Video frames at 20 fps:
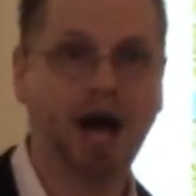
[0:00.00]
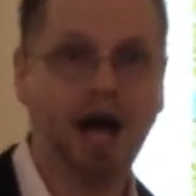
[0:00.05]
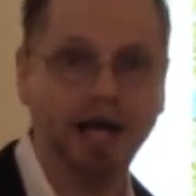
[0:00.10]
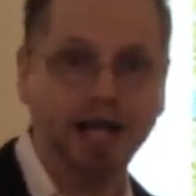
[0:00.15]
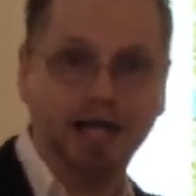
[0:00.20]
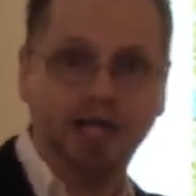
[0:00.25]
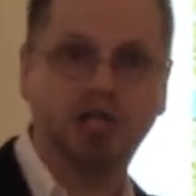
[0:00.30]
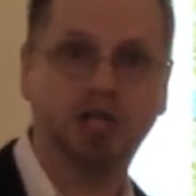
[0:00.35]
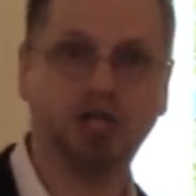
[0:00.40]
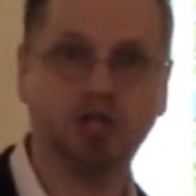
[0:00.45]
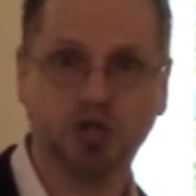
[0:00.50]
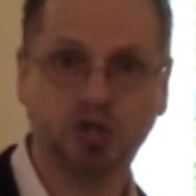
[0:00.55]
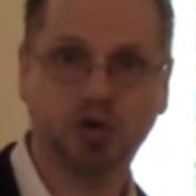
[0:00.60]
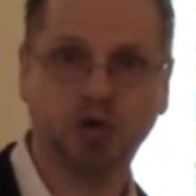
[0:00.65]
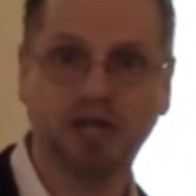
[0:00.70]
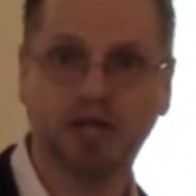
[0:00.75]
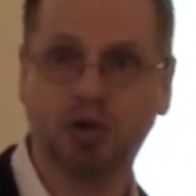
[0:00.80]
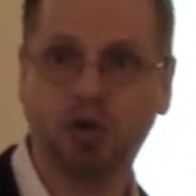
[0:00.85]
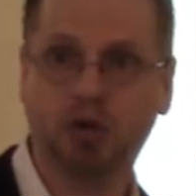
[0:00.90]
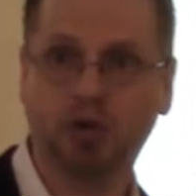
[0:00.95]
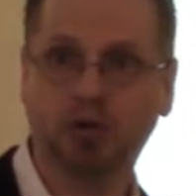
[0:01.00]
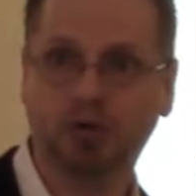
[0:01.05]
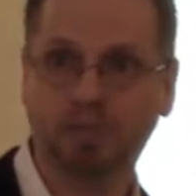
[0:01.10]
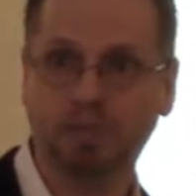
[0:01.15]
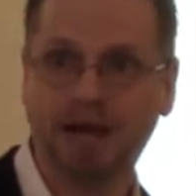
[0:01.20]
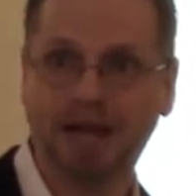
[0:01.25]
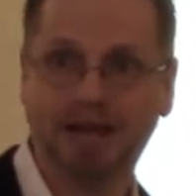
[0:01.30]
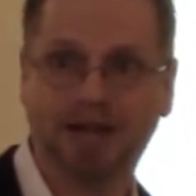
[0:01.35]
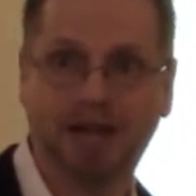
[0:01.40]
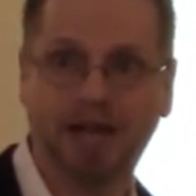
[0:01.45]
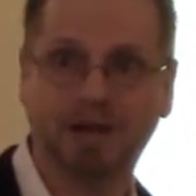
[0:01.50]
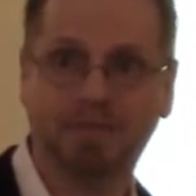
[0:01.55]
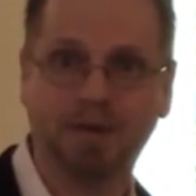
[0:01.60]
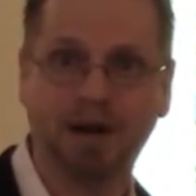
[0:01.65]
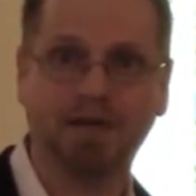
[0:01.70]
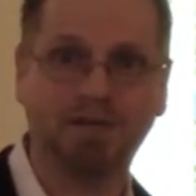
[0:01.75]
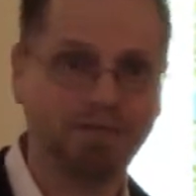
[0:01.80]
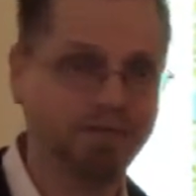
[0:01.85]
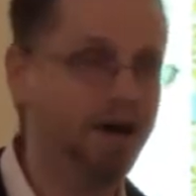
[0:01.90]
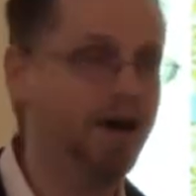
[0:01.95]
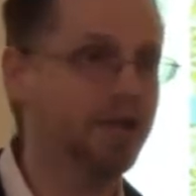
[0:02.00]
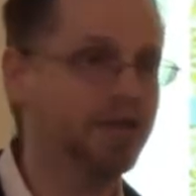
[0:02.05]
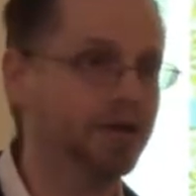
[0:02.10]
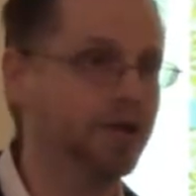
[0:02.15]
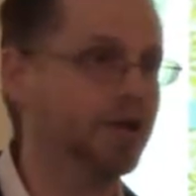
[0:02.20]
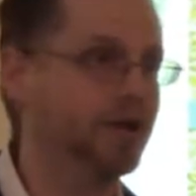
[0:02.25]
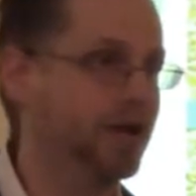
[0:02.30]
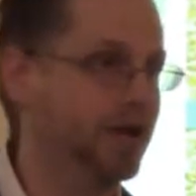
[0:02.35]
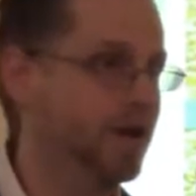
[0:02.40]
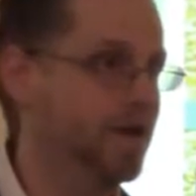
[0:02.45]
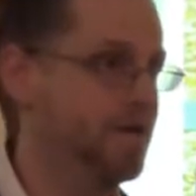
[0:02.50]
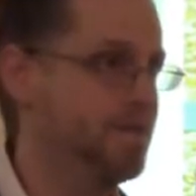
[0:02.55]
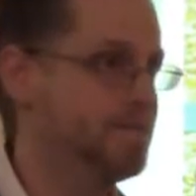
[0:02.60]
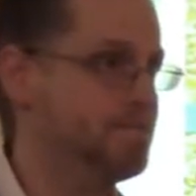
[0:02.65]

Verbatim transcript: I need to treat an older man like my father